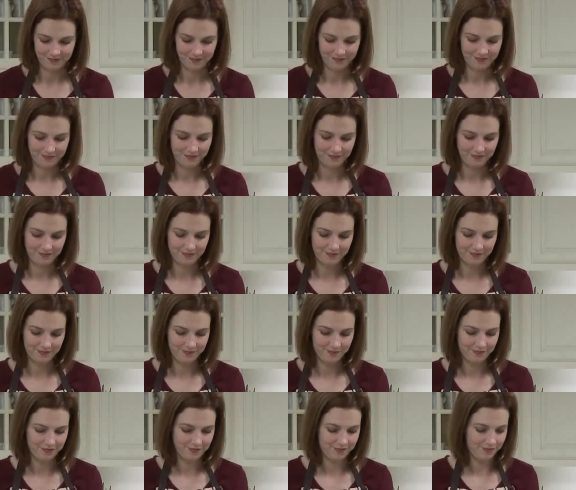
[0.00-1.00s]

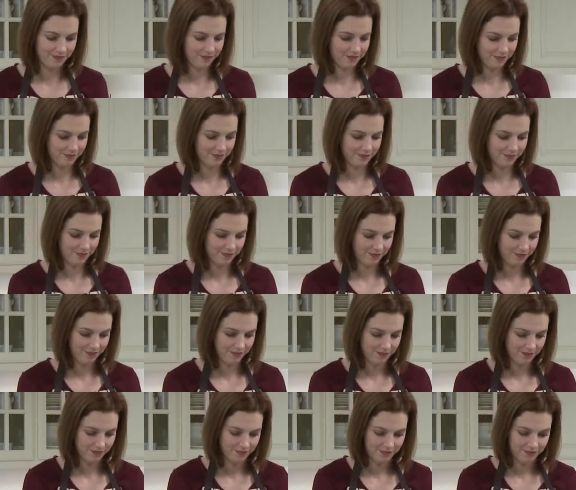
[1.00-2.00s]

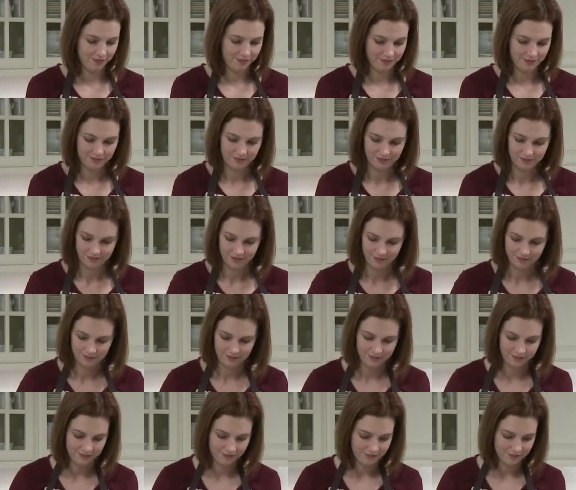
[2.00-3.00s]

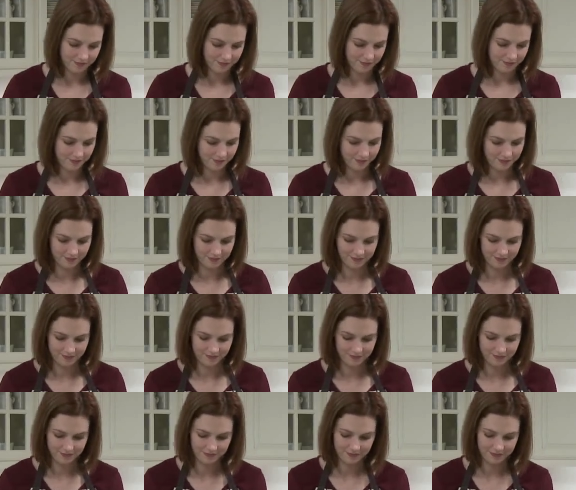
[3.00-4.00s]

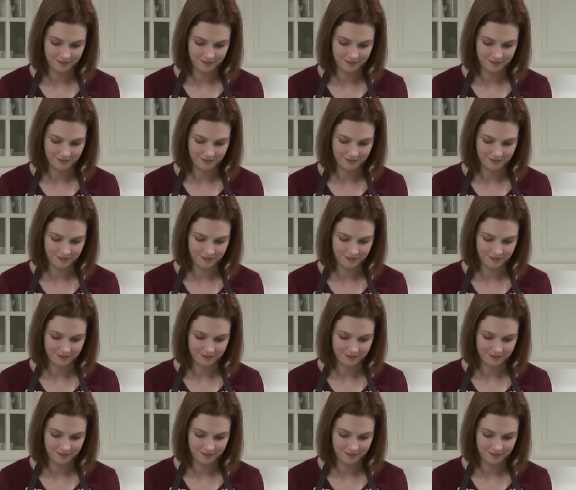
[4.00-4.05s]
Nothing is said.